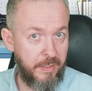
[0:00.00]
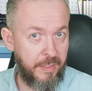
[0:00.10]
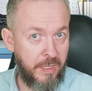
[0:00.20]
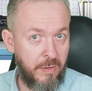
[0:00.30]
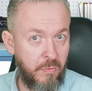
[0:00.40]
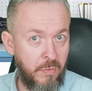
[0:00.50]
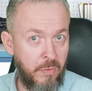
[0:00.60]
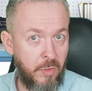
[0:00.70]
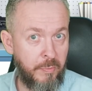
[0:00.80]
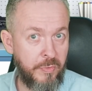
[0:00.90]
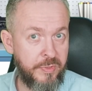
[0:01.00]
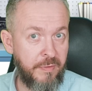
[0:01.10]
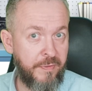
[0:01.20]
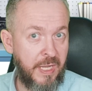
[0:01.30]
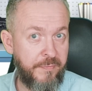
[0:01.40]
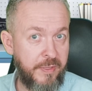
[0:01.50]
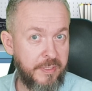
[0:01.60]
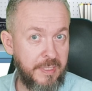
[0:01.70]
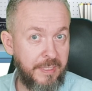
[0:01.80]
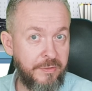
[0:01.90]
Now, almost 5
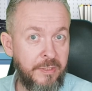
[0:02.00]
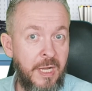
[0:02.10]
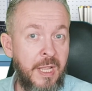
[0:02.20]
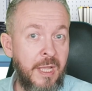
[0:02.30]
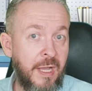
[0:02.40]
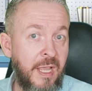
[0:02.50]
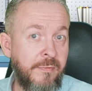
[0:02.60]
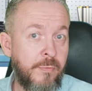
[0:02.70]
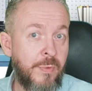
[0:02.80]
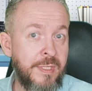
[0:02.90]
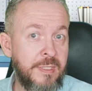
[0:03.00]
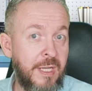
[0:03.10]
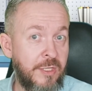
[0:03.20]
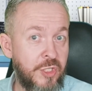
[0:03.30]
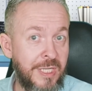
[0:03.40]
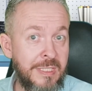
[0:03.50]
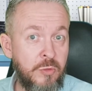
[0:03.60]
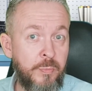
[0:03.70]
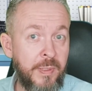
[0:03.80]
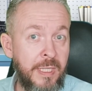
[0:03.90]
years later, I have once again chance
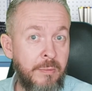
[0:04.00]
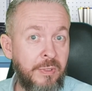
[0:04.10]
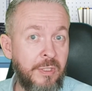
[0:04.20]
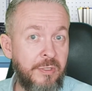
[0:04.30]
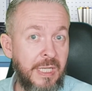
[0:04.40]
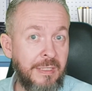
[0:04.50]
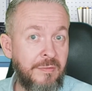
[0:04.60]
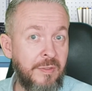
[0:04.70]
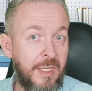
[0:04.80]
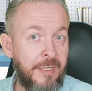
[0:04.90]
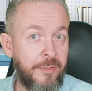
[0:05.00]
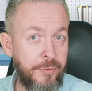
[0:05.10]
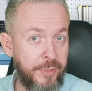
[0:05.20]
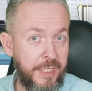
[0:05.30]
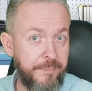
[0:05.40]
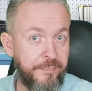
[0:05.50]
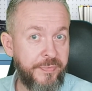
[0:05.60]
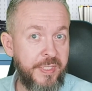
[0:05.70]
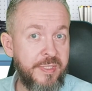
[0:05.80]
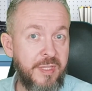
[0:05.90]
to play with the Creality Ender-3,
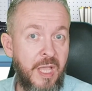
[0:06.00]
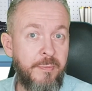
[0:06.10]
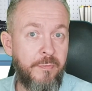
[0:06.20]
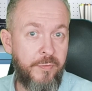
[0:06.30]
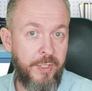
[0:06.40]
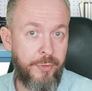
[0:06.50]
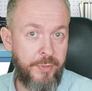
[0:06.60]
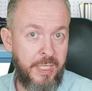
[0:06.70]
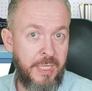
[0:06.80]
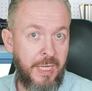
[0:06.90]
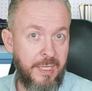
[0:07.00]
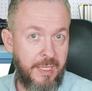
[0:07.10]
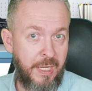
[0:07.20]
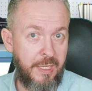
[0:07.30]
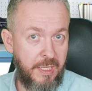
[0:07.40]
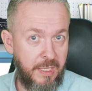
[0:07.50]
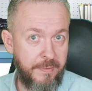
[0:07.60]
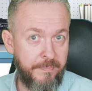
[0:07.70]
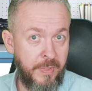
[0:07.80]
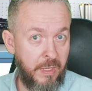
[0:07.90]
this time V3 KE.